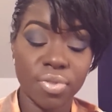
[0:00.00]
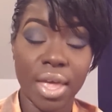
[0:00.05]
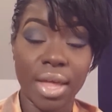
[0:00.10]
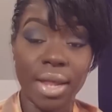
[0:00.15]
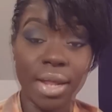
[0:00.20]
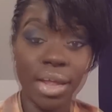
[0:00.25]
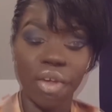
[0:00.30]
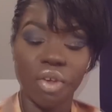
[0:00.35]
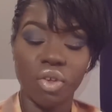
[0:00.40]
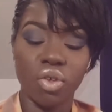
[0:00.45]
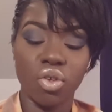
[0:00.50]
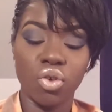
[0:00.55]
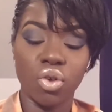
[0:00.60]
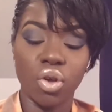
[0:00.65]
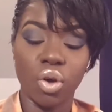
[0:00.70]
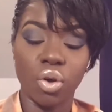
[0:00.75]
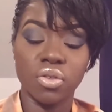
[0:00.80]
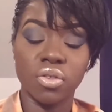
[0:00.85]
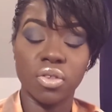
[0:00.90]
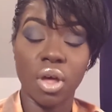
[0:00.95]
They you
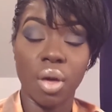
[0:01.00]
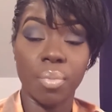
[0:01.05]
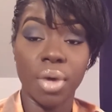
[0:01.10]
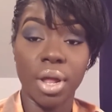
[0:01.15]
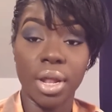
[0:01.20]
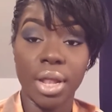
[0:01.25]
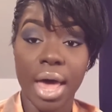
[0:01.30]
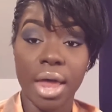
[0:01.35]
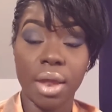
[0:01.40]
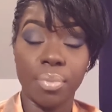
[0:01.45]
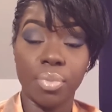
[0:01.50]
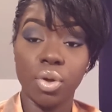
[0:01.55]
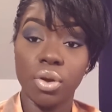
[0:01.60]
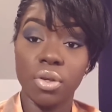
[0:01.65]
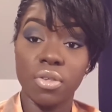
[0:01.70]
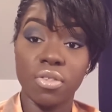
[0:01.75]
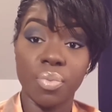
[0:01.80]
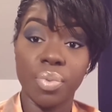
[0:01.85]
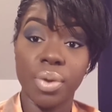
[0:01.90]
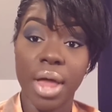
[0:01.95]
know, some a lot of
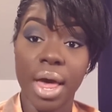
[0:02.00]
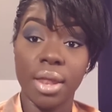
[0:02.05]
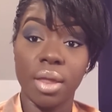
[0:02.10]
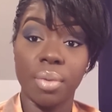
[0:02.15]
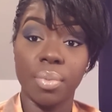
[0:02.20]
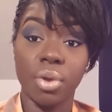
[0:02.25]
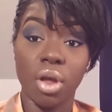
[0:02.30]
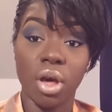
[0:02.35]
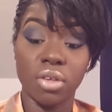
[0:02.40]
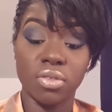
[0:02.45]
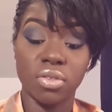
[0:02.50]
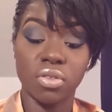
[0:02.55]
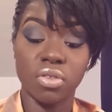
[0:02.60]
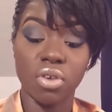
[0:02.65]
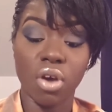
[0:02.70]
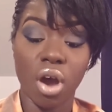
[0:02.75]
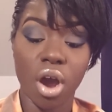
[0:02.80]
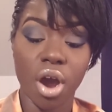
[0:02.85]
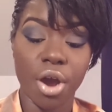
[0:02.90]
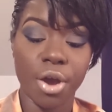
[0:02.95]
beauty supply lip glosses
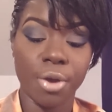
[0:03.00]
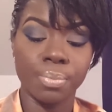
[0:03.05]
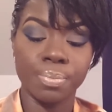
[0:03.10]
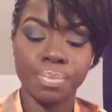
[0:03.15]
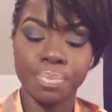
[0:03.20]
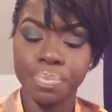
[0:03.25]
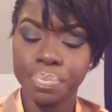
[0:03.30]
are.